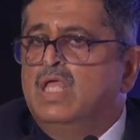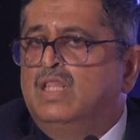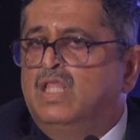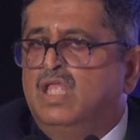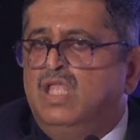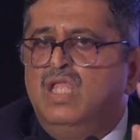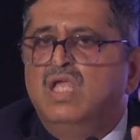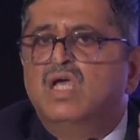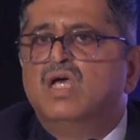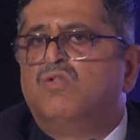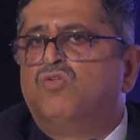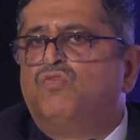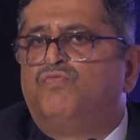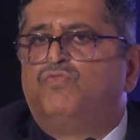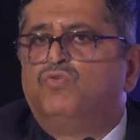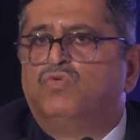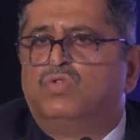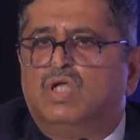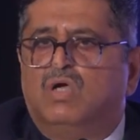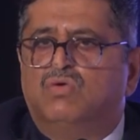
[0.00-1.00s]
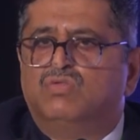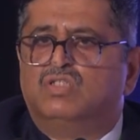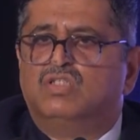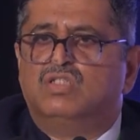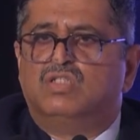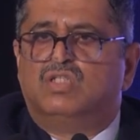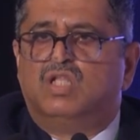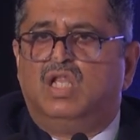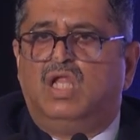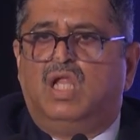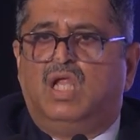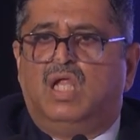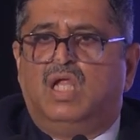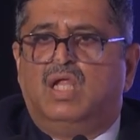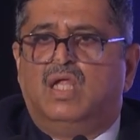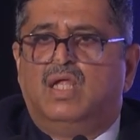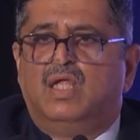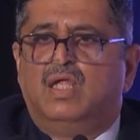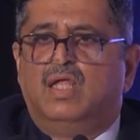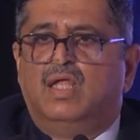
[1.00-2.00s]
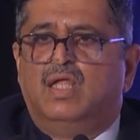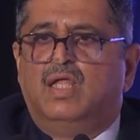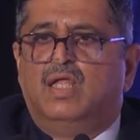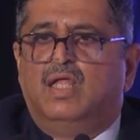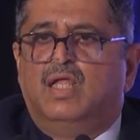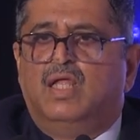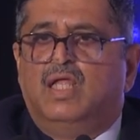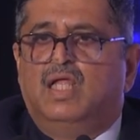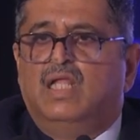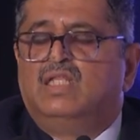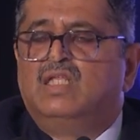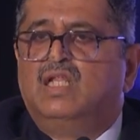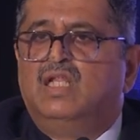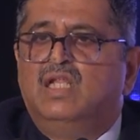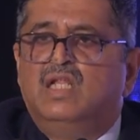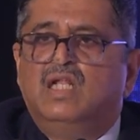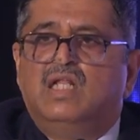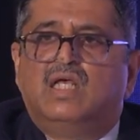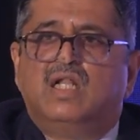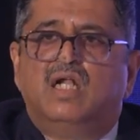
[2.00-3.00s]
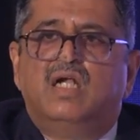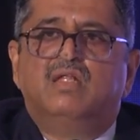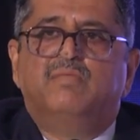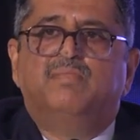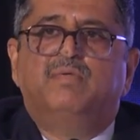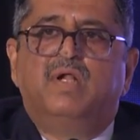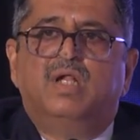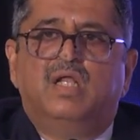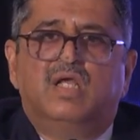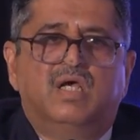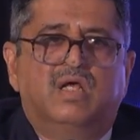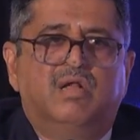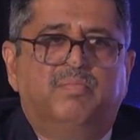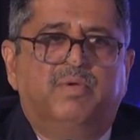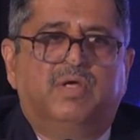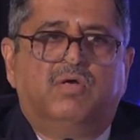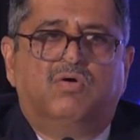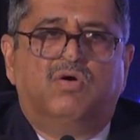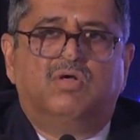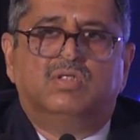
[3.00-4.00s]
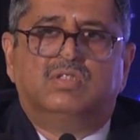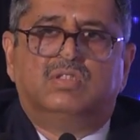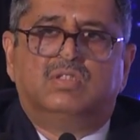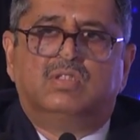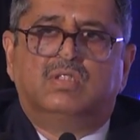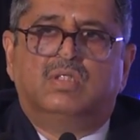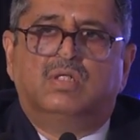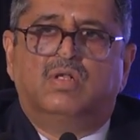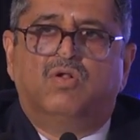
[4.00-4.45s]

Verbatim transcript: The year of 2003 is an incredible year because